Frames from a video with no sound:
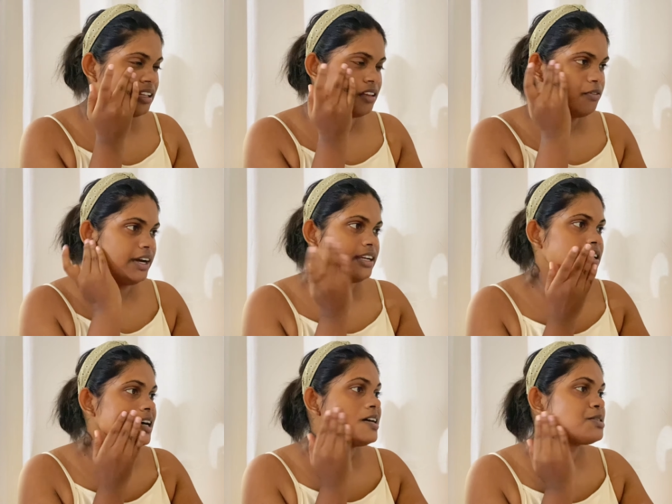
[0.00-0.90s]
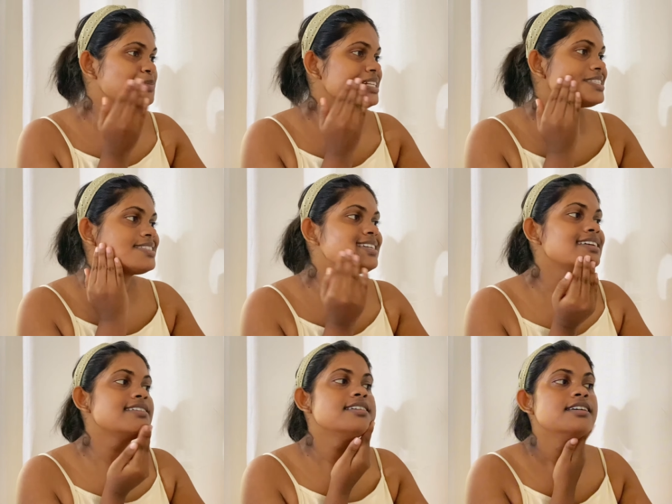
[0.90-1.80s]
white cast, but
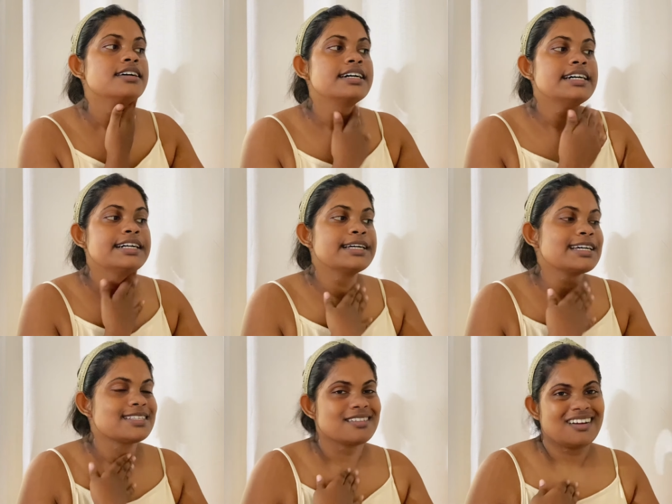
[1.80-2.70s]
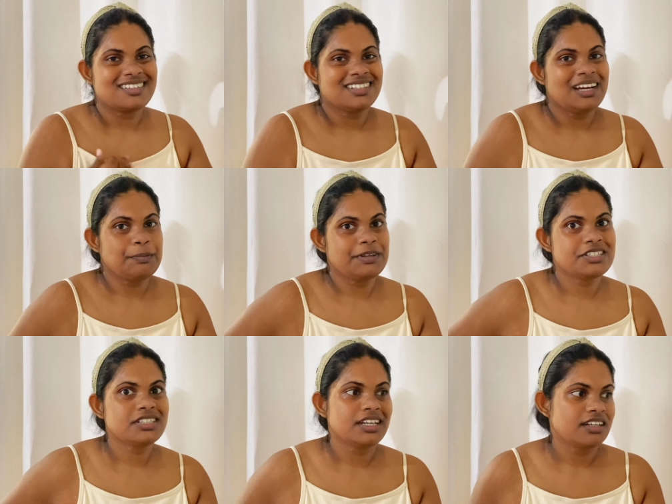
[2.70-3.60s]
still it's not
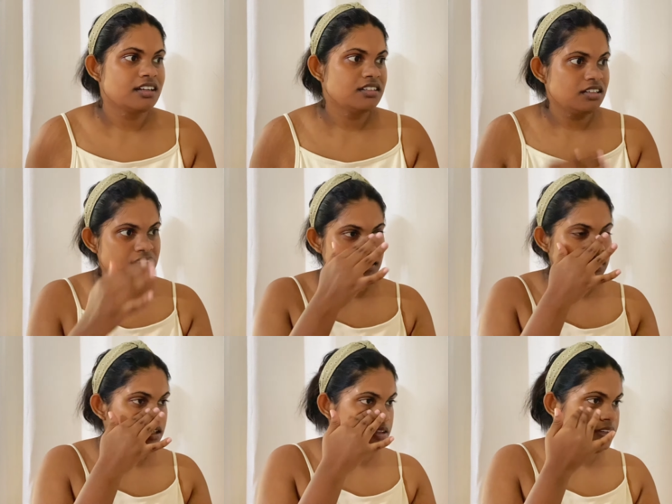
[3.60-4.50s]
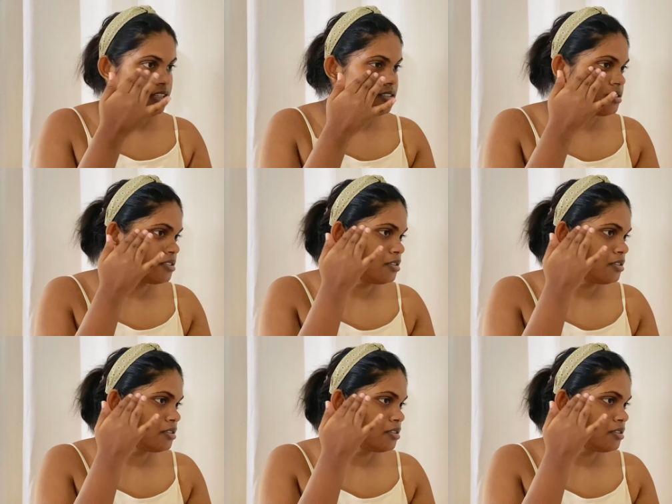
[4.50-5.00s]
appreciated. Anyways,